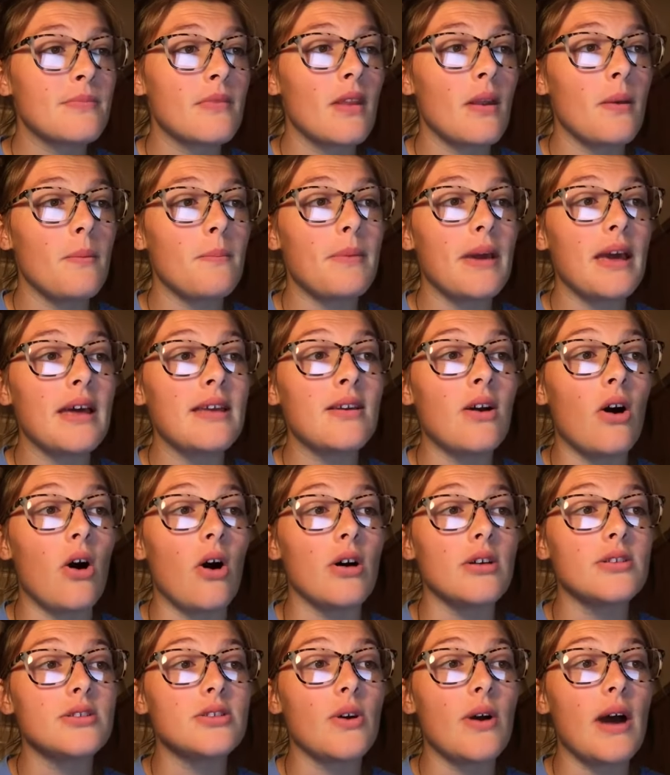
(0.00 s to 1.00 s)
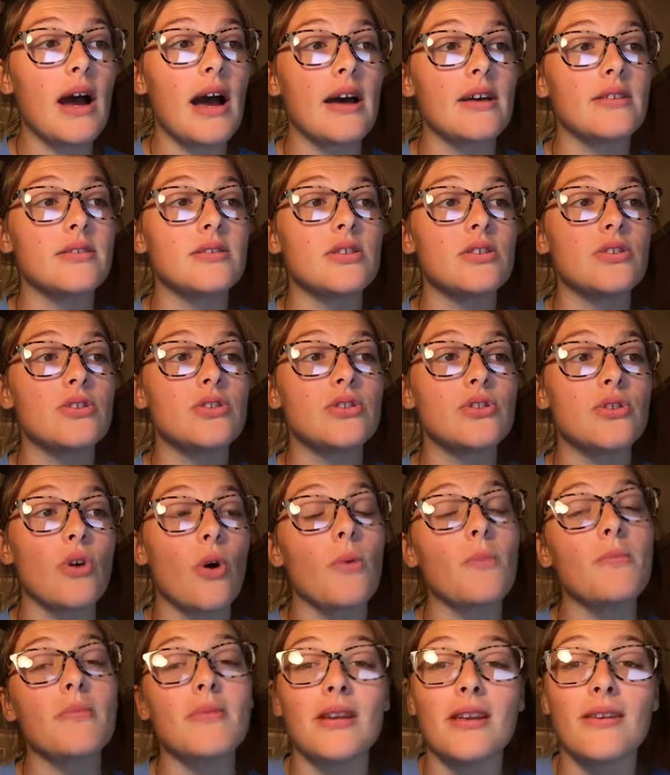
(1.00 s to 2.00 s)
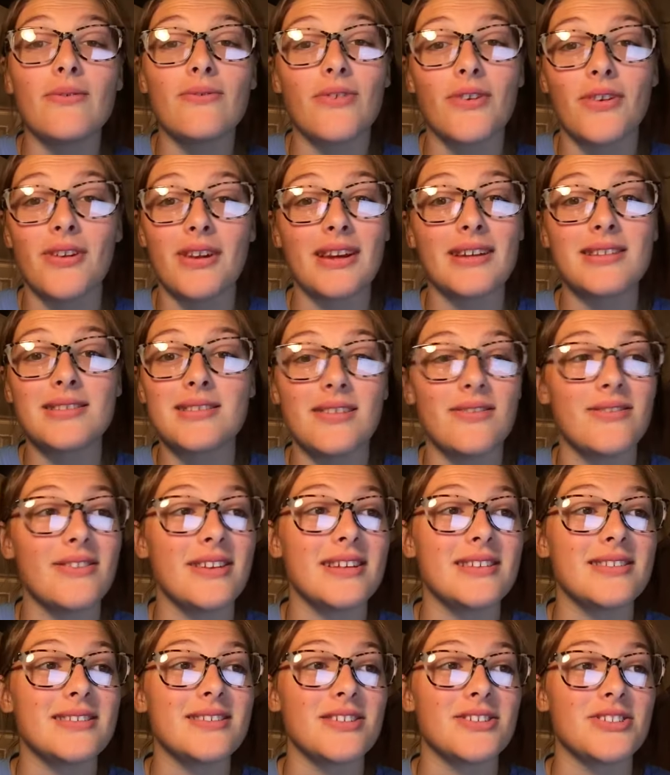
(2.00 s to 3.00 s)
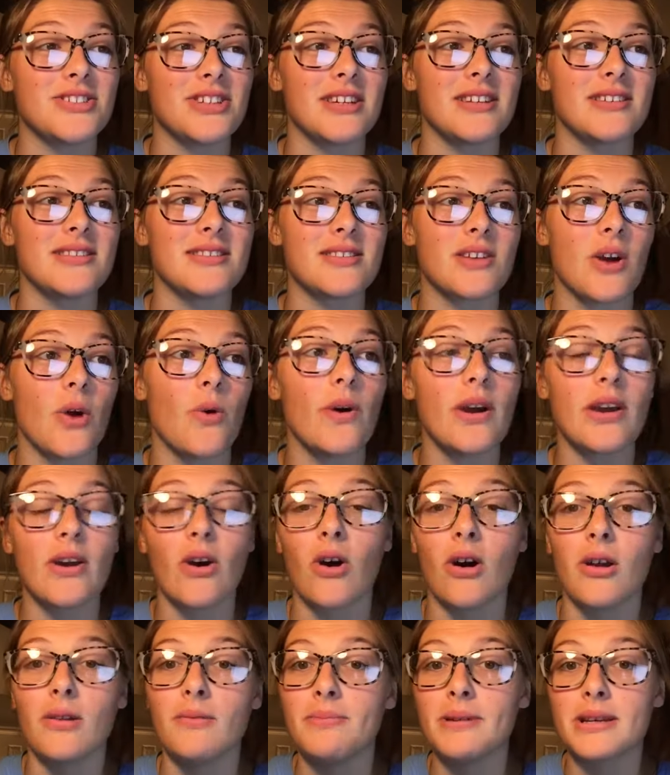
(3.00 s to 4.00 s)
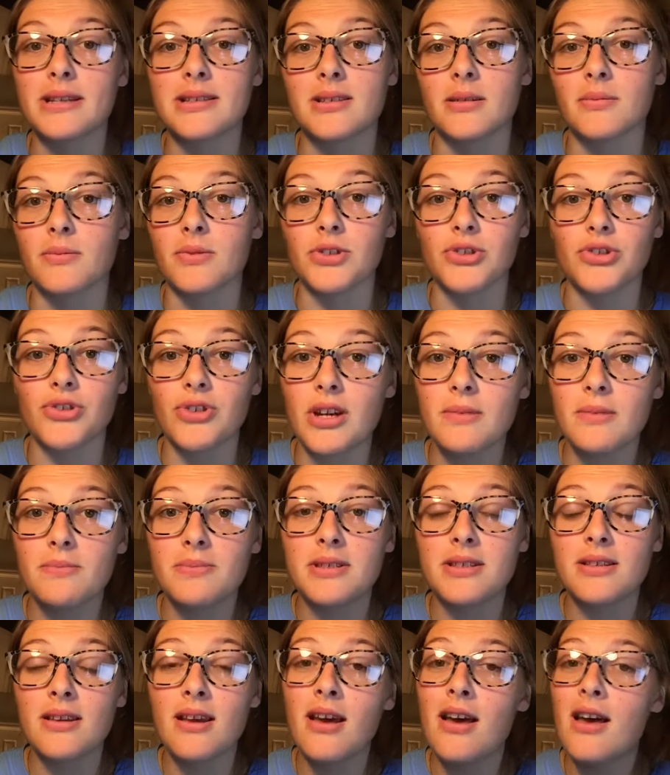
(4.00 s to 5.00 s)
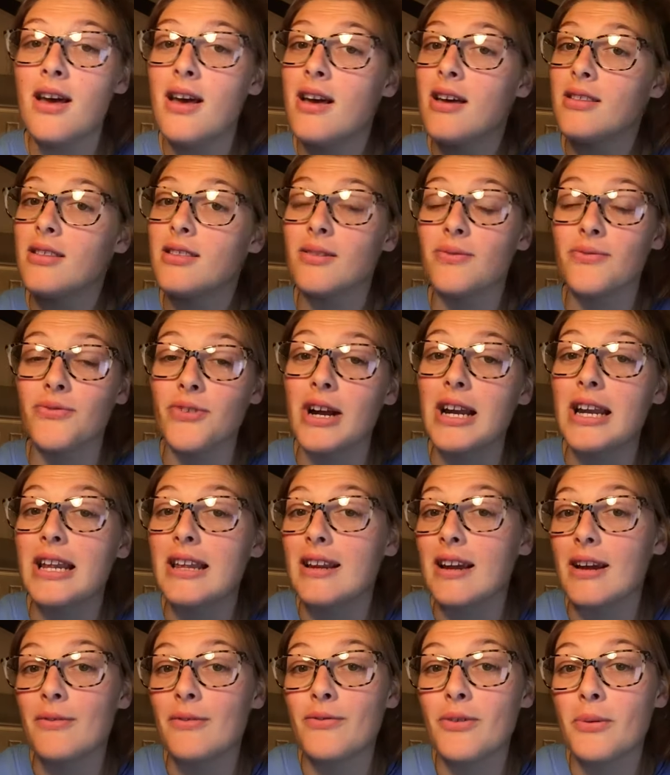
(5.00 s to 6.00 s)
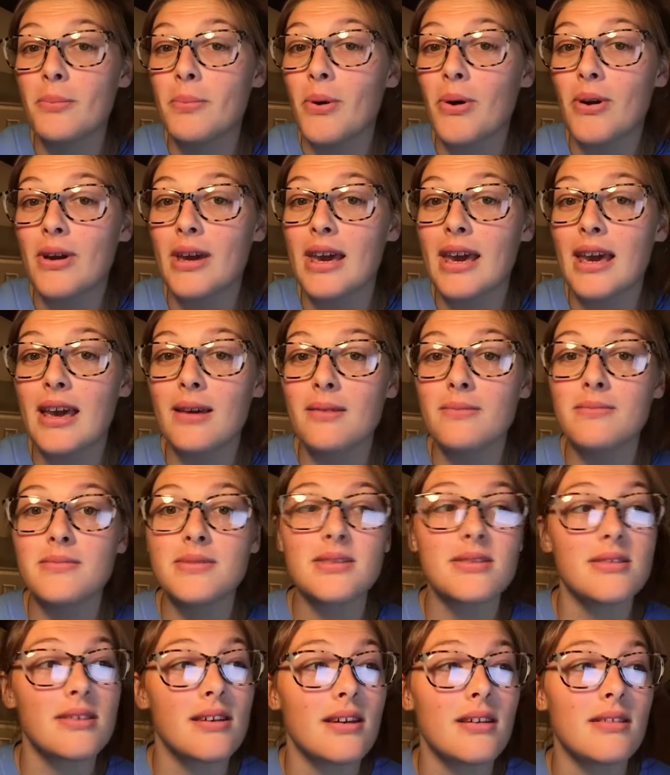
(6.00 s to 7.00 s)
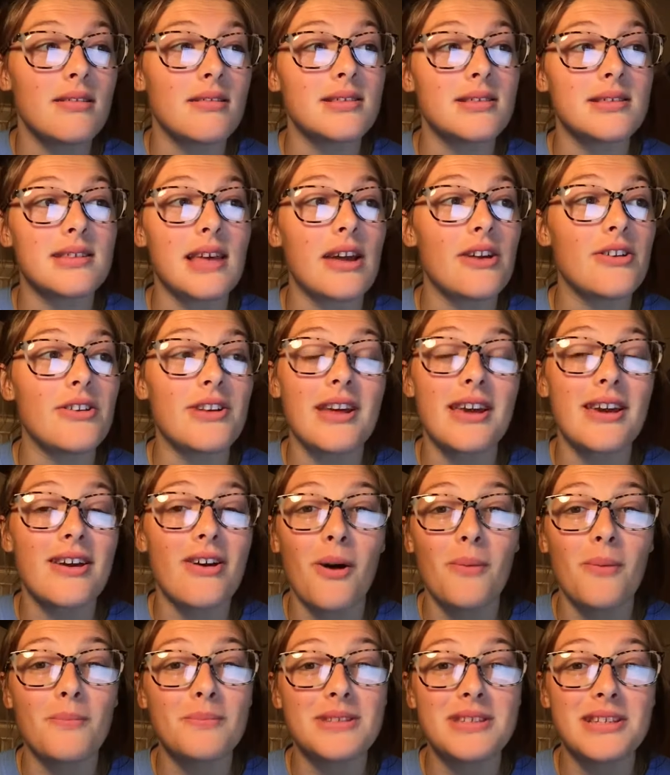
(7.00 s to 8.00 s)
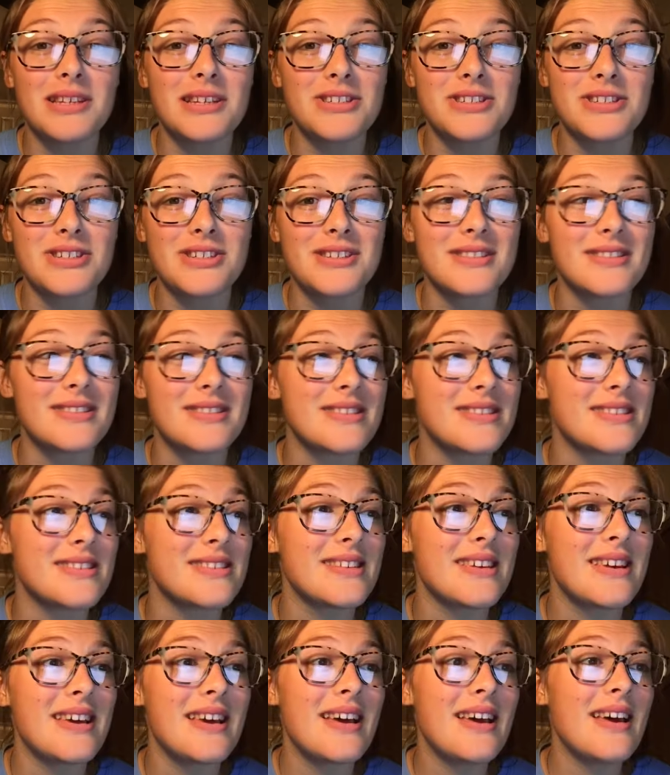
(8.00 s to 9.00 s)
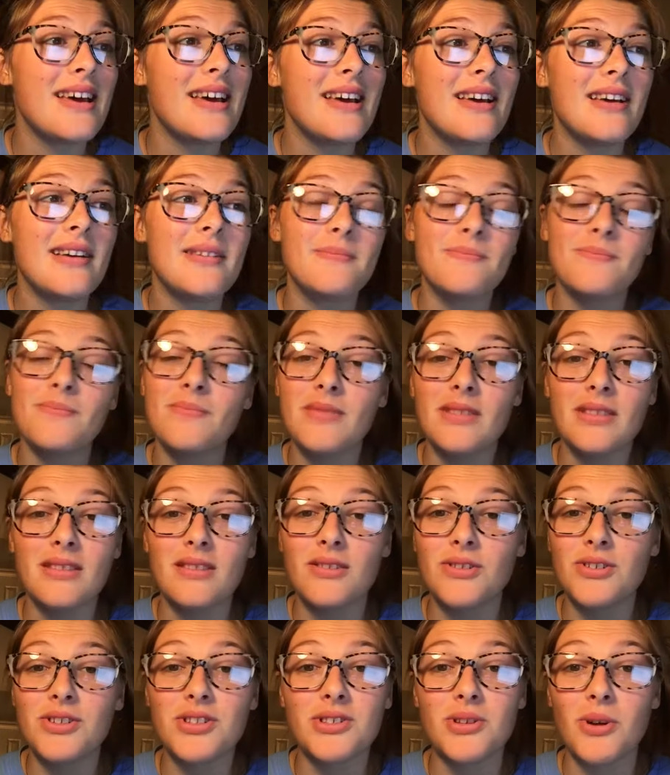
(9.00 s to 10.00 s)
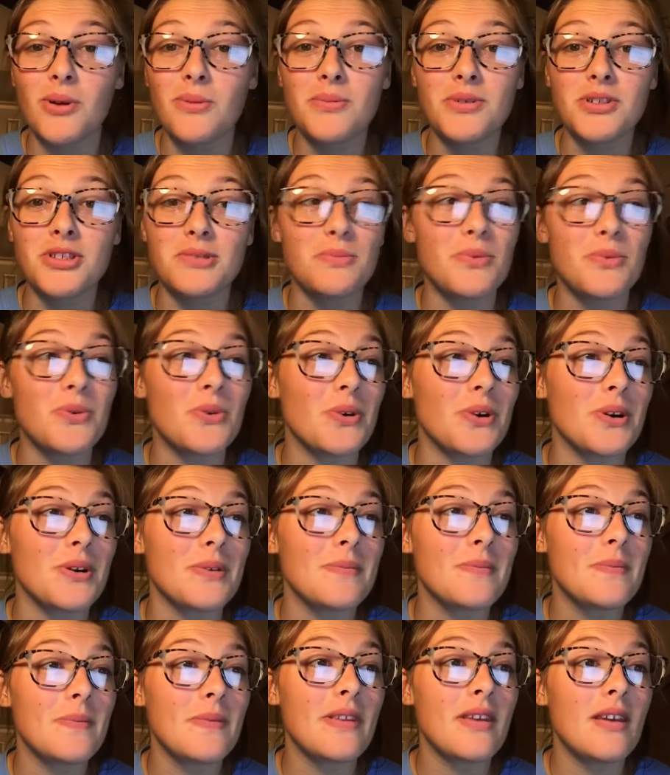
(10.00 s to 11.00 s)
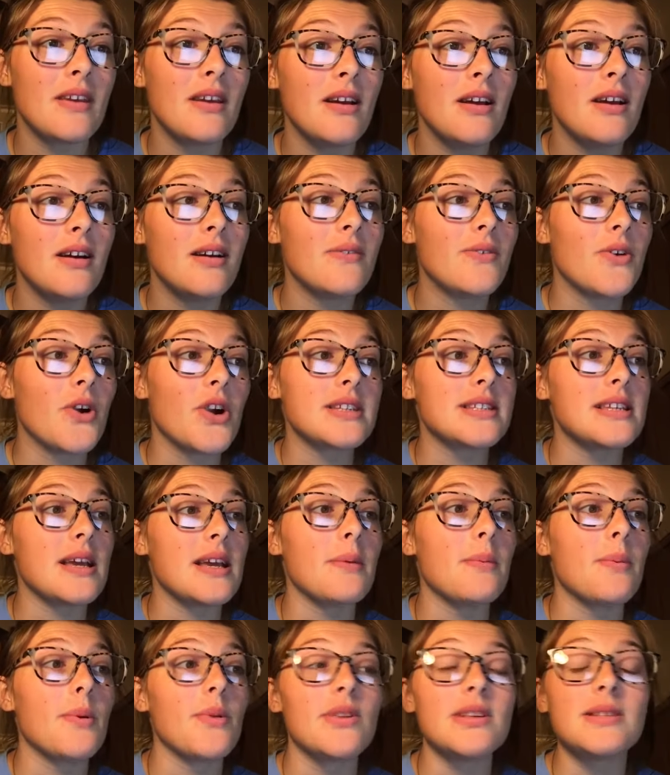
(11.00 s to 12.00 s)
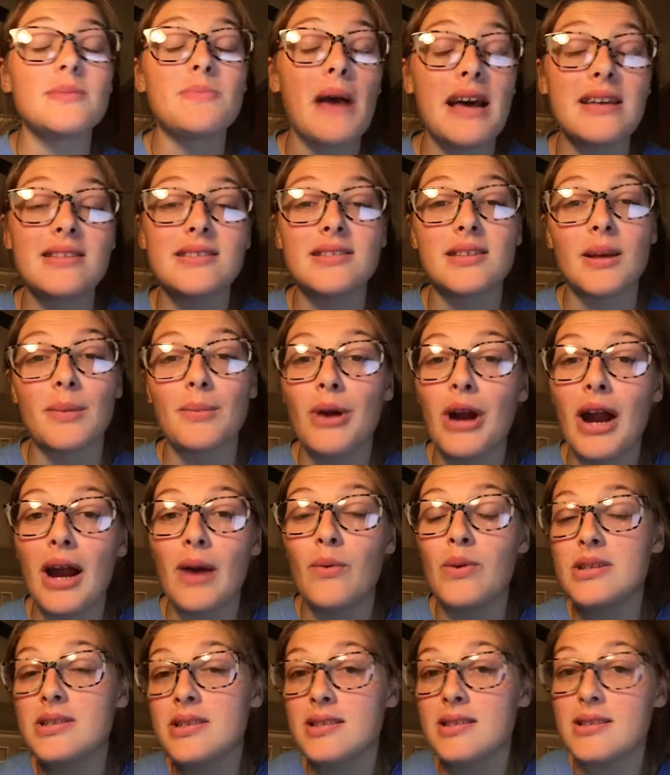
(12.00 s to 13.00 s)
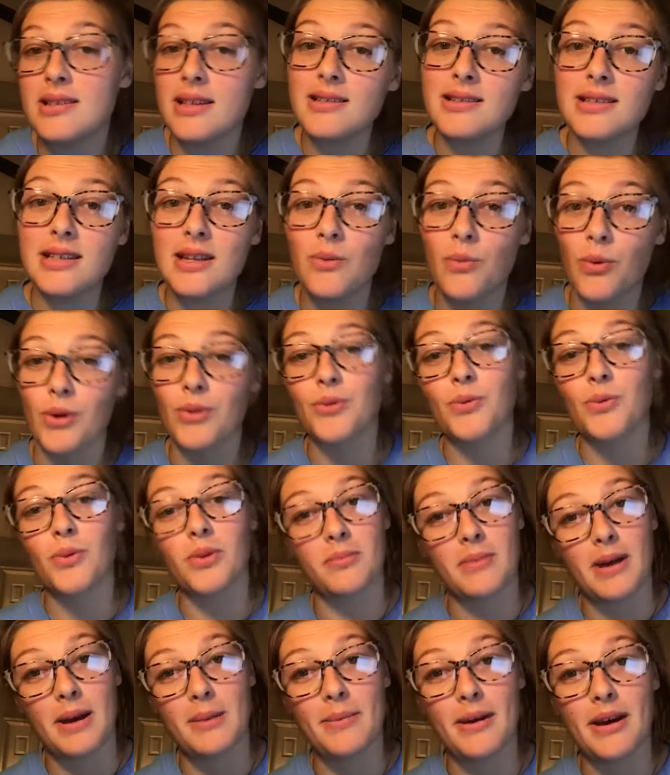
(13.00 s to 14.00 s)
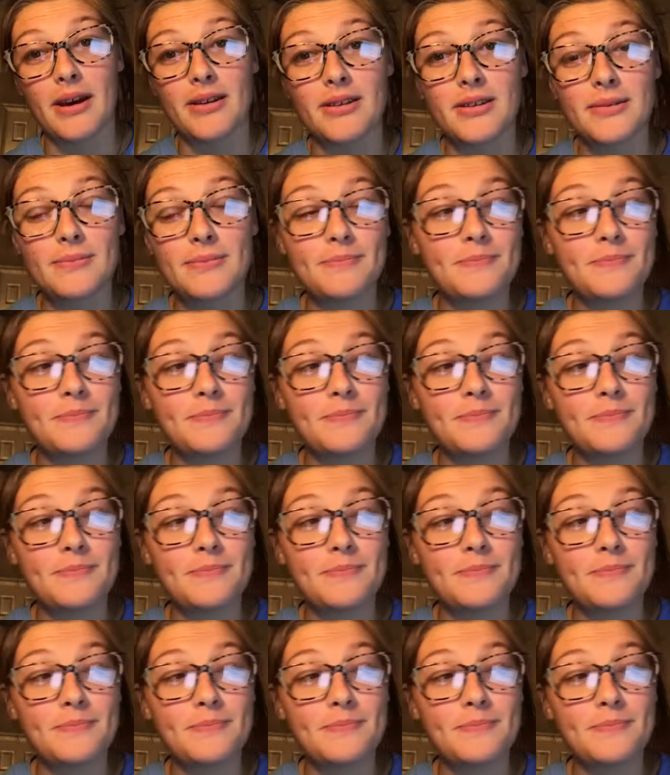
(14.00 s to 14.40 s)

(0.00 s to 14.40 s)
Band also has so many fun activities, such as going on big summer trips, the Friday night football games, the Saturday competitions, and there's so much more. For example, this past summer, I went to Disney World with my band.